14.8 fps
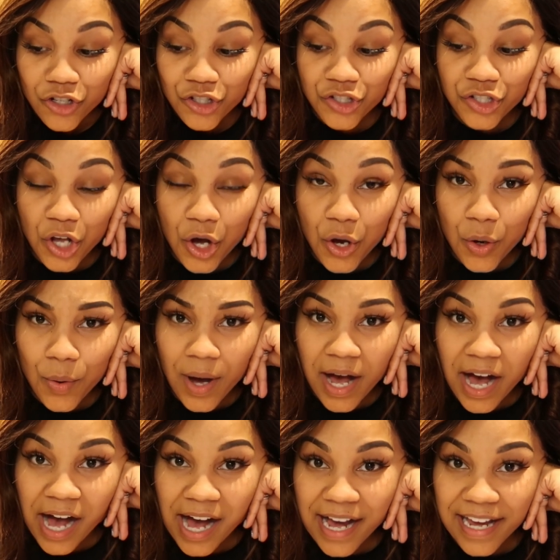So
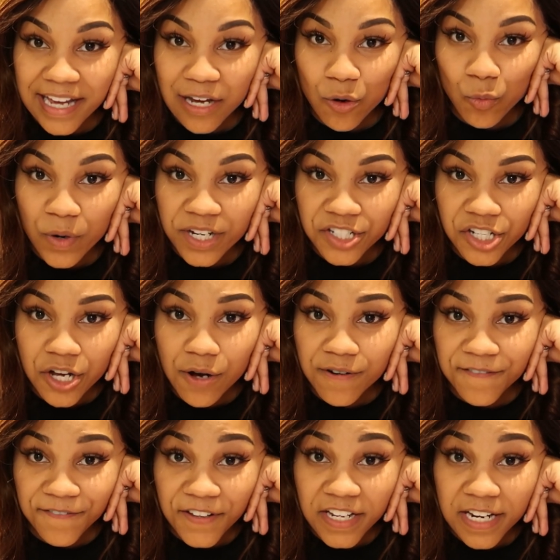I went to go
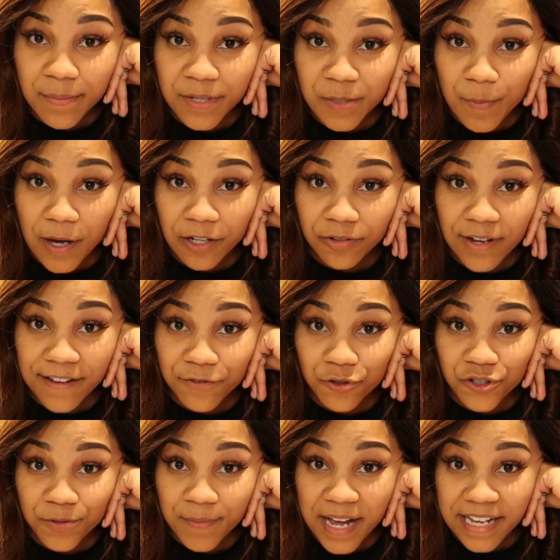and feed him his bottle after
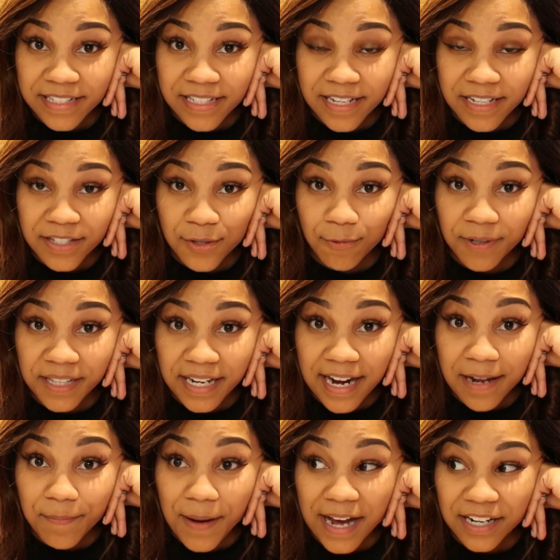gymnastics, the one that
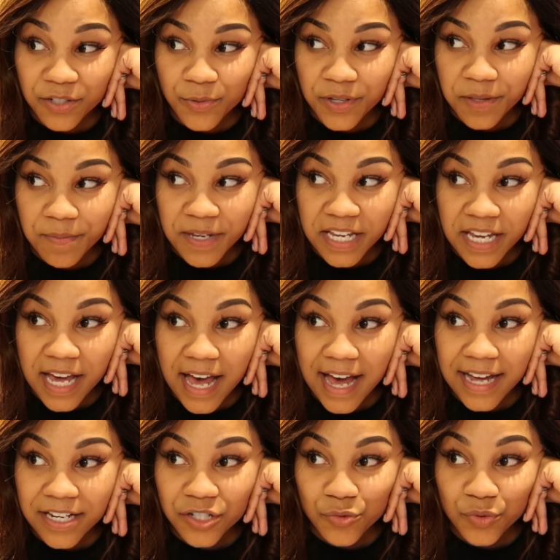I had packed with me,
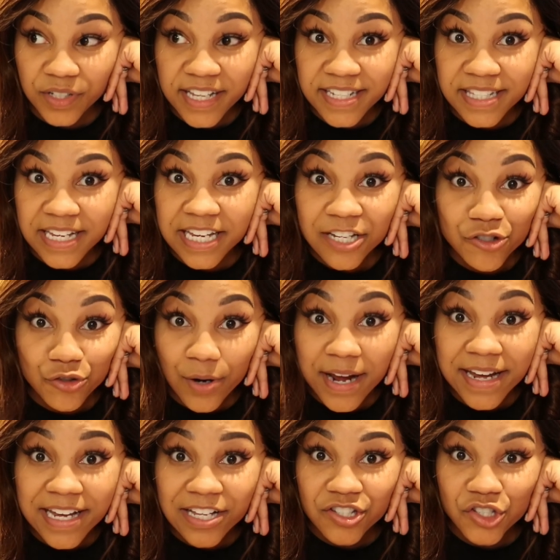and realized he
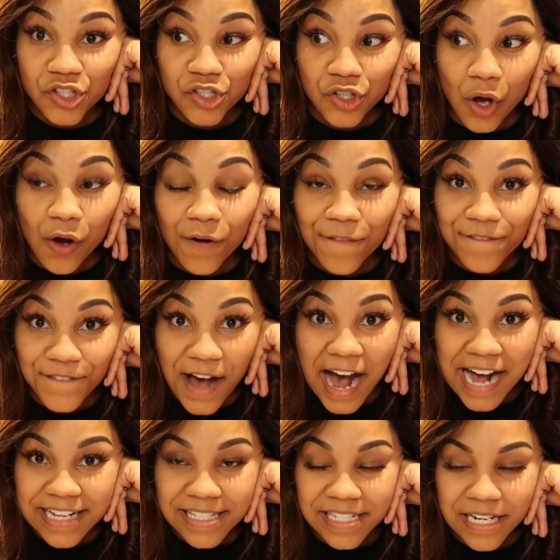drank it so
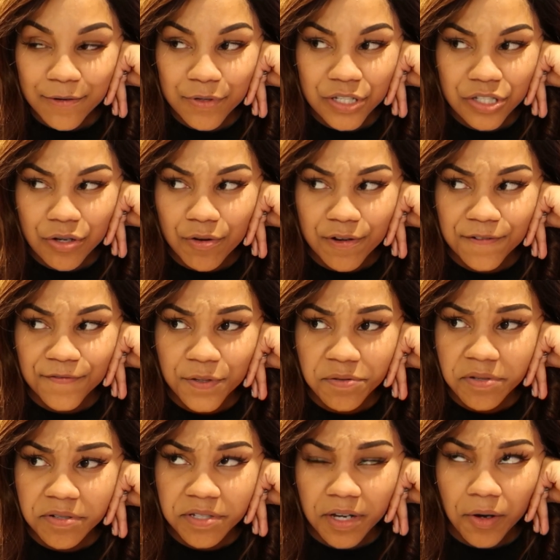fast, and I was so
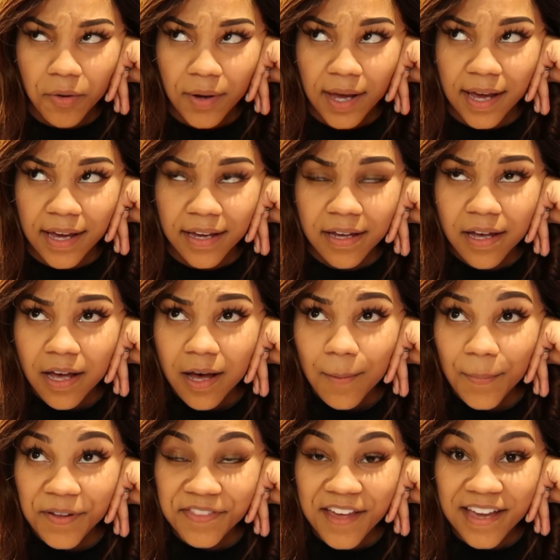confused. I was like, okay.
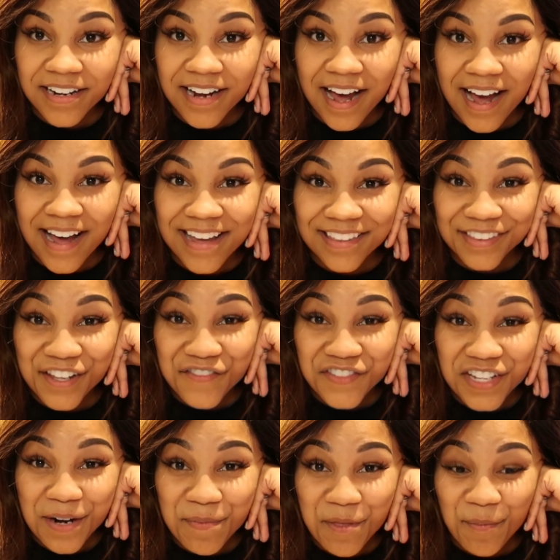But then I
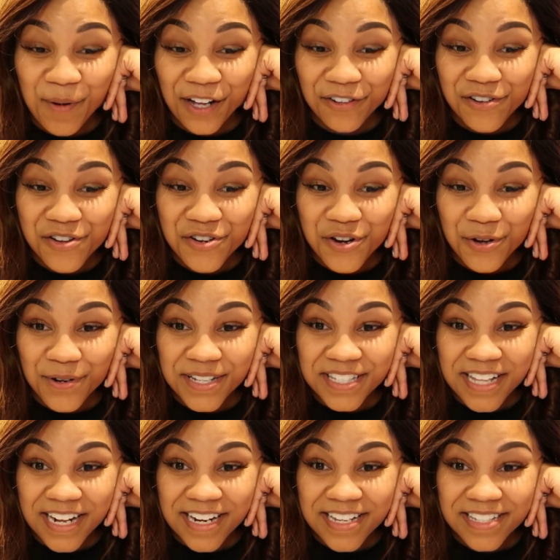lifted up the bottle and
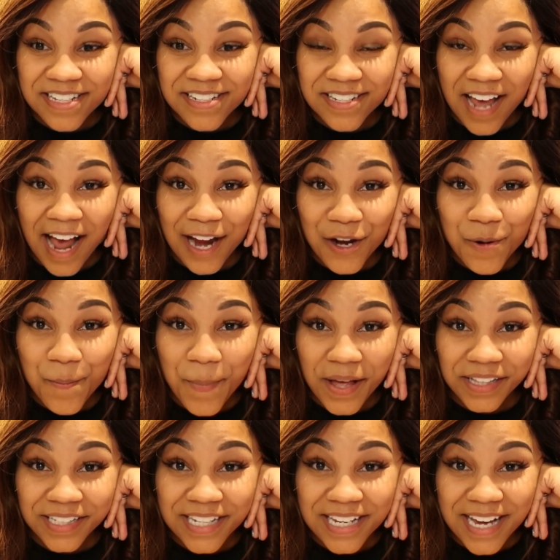noticed that his entire
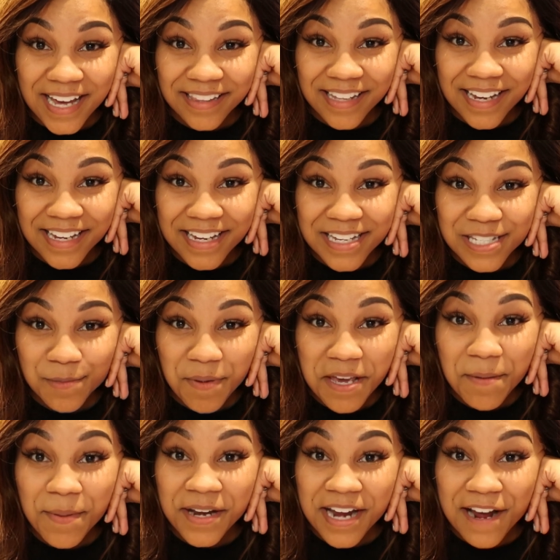belly and like his
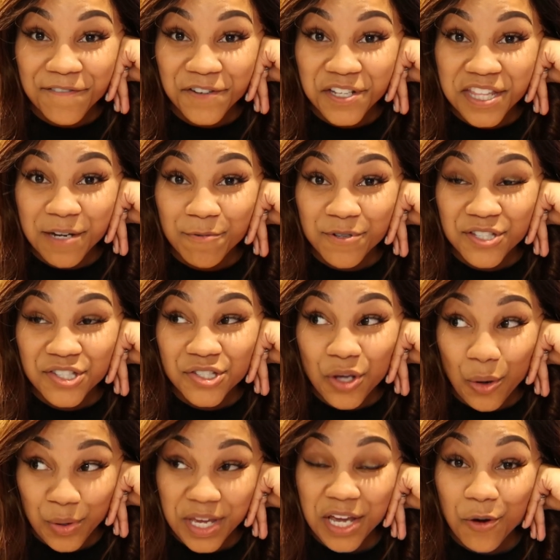bib and everything was
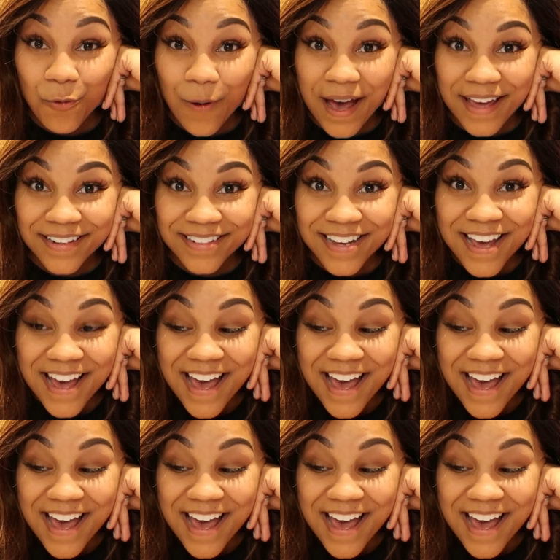soaking wet.